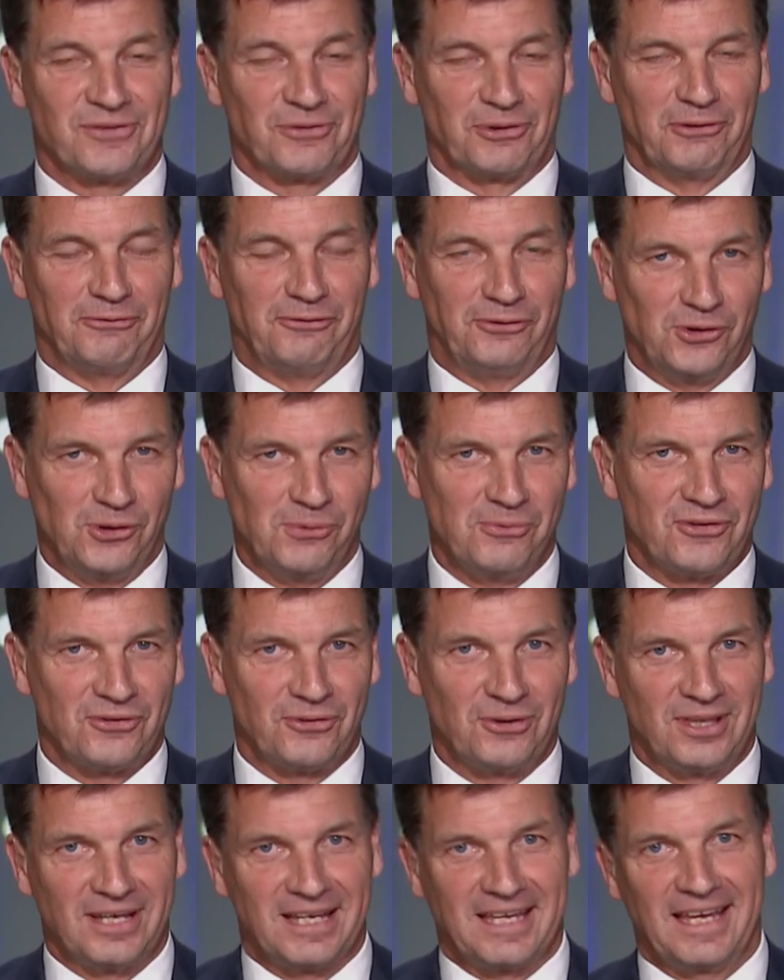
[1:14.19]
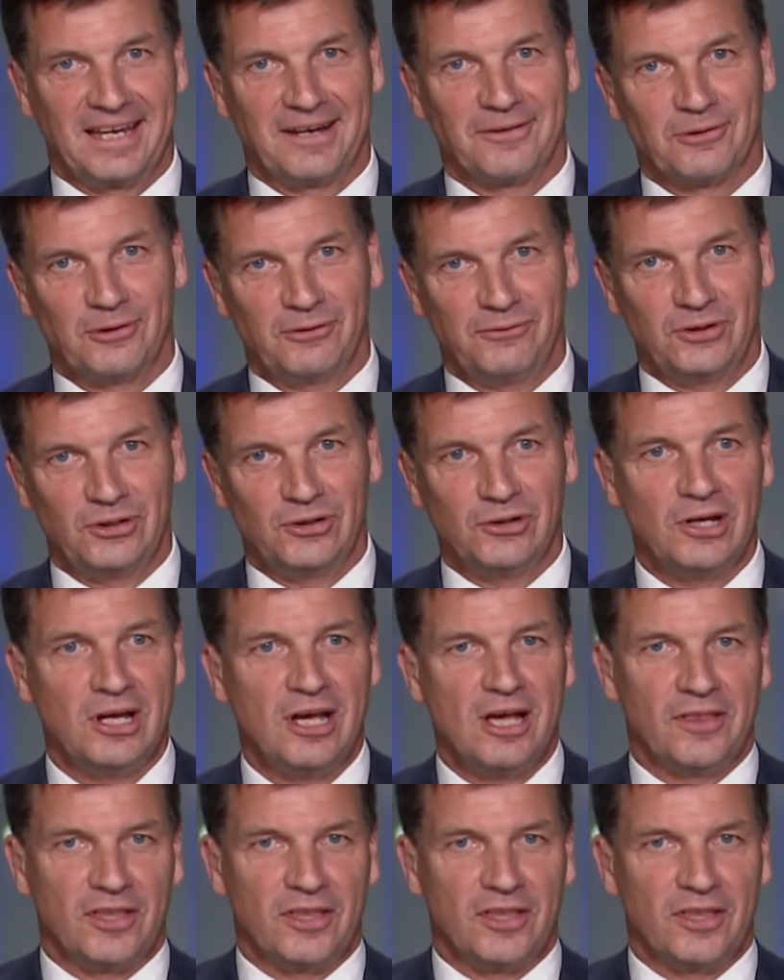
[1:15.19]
the reforms through the King Review,